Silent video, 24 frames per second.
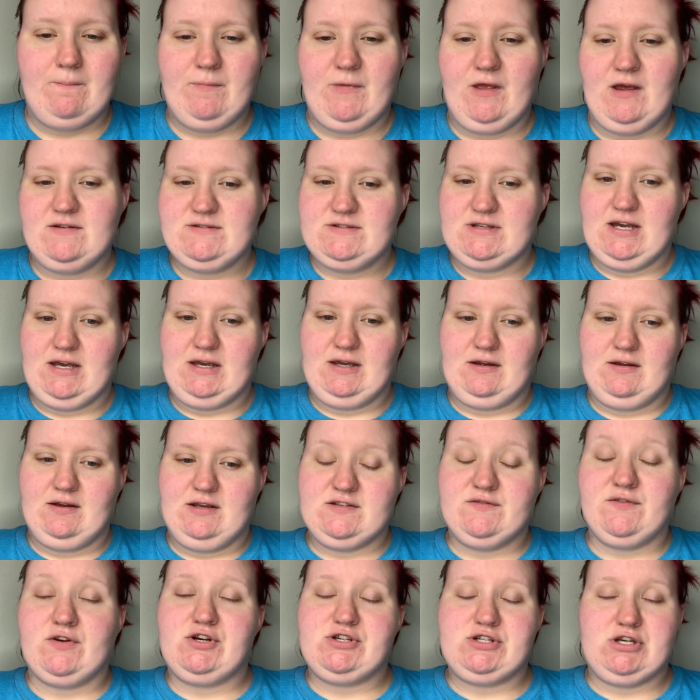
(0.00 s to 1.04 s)

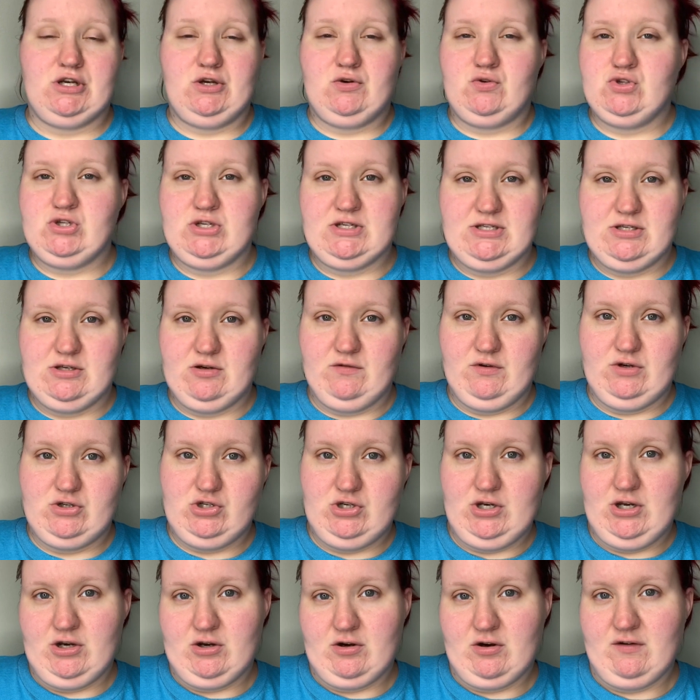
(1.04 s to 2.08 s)
As far as I know, she's the
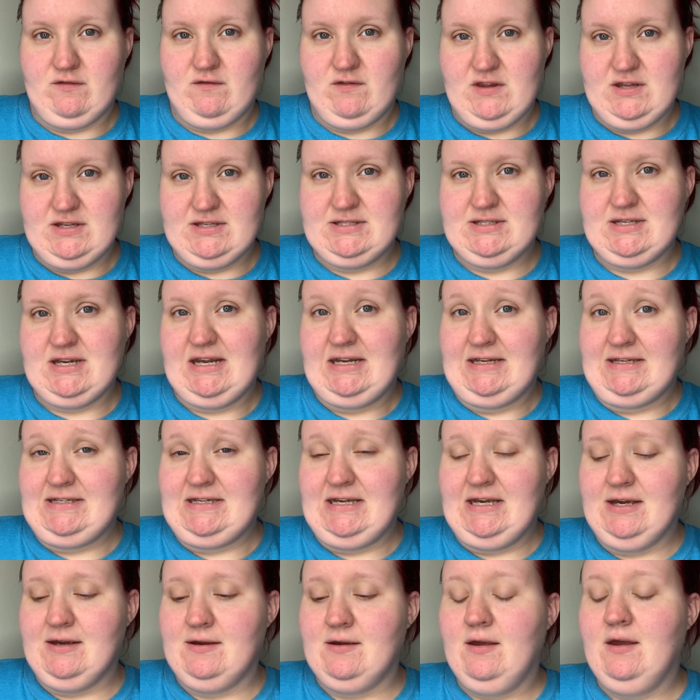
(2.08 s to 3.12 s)
originator of this
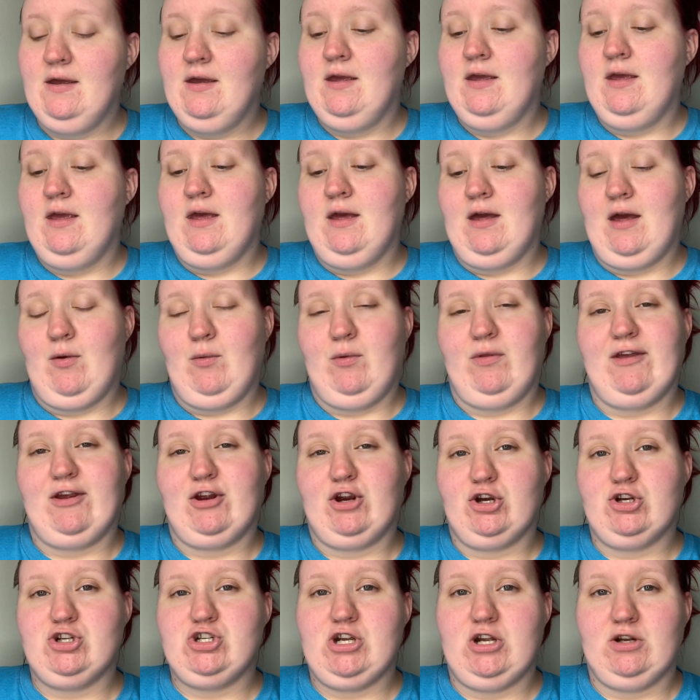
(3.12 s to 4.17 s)
idea. I will link
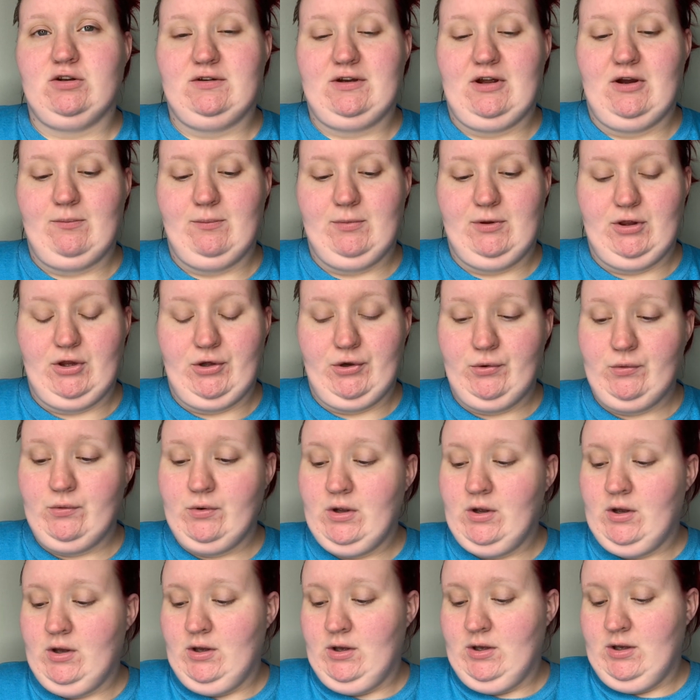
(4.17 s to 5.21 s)
her channel down below.
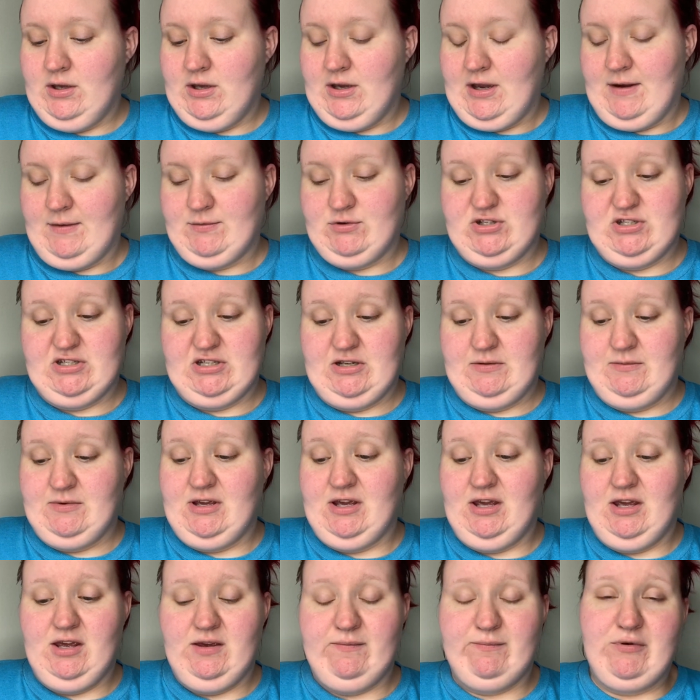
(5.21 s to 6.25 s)
I'm just going to
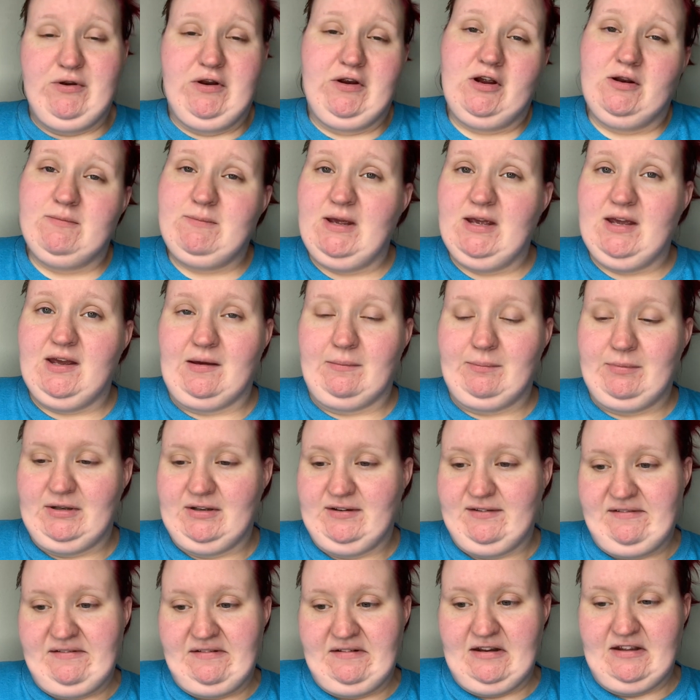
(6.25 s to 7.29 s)
be putting on makeup
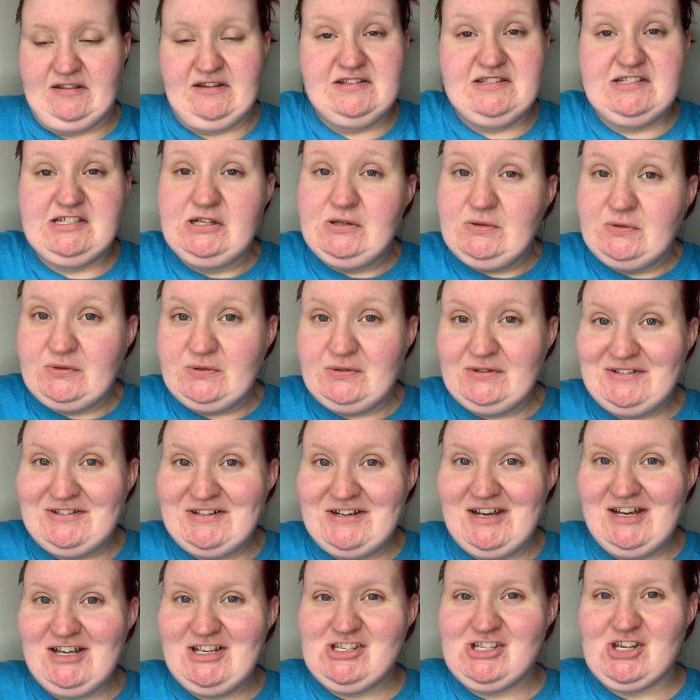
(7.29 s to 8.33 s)
and nothing's new.
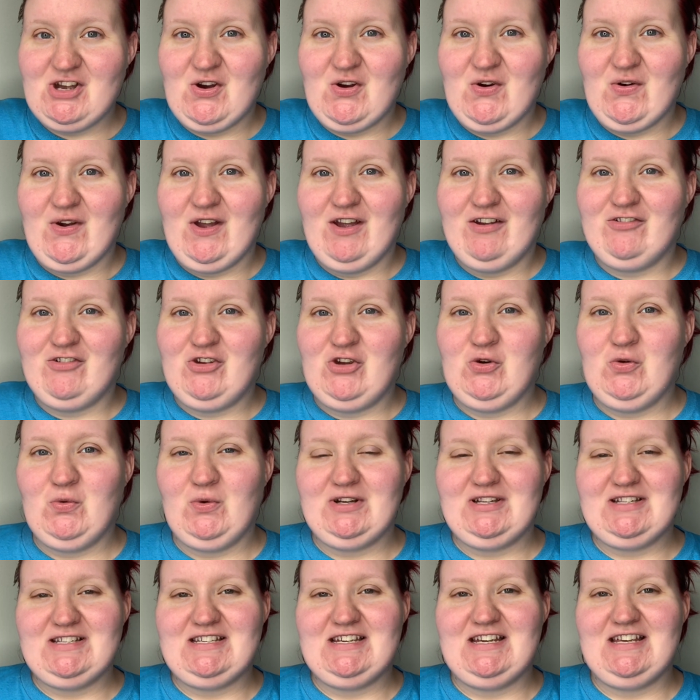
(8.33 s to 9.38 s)
So if you
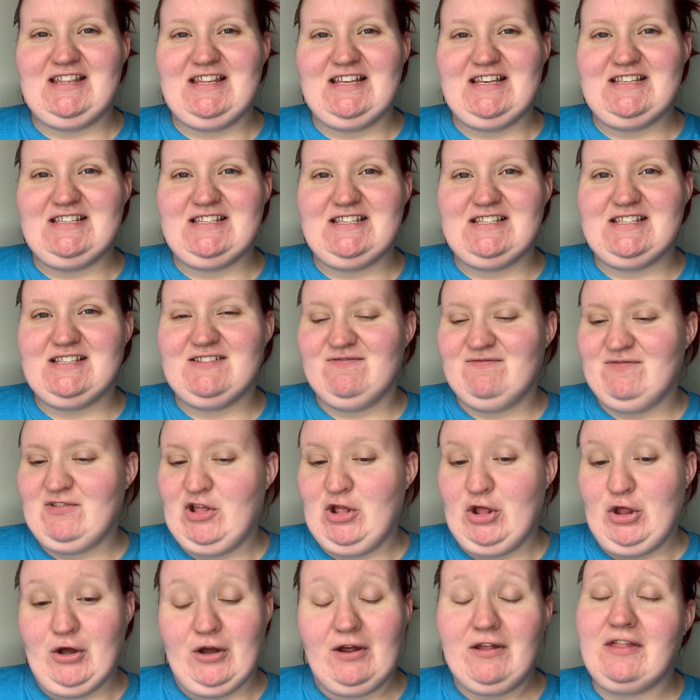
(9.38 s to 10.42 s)
want to see this
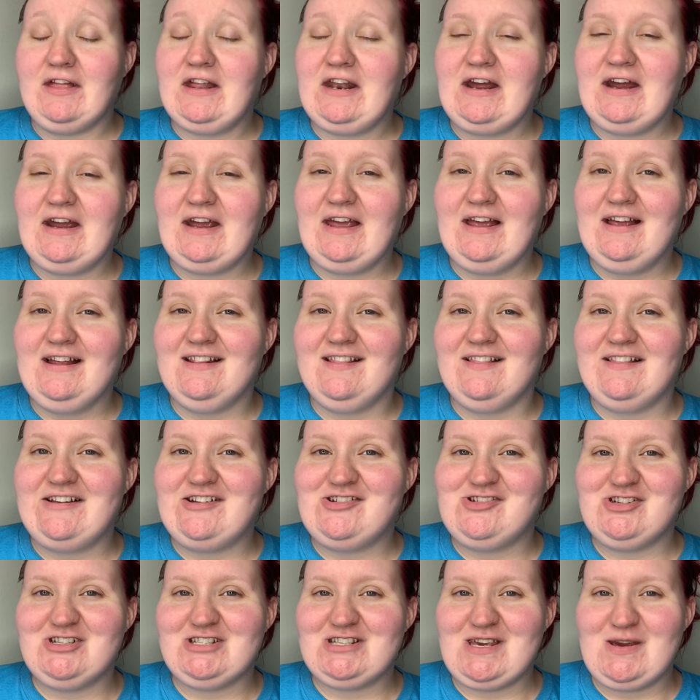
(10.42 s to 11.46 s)
look that I get, then
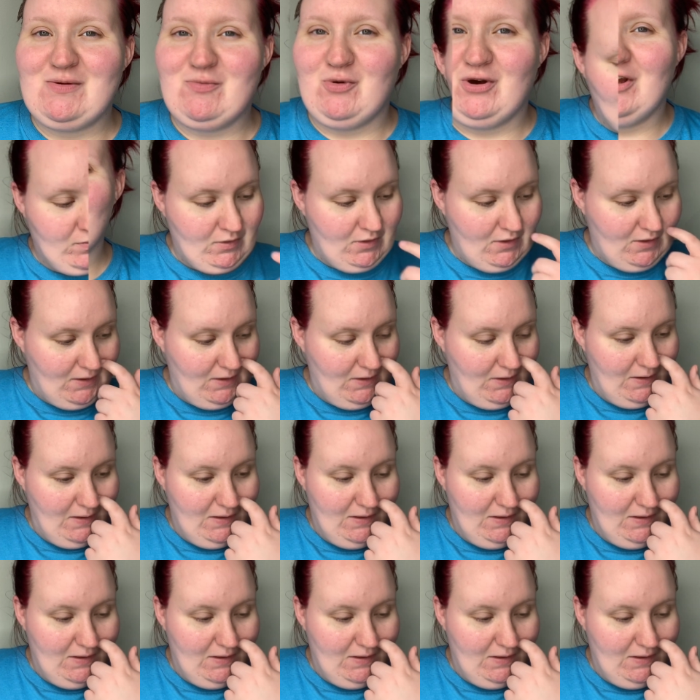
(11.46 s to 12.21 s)
just keep watching.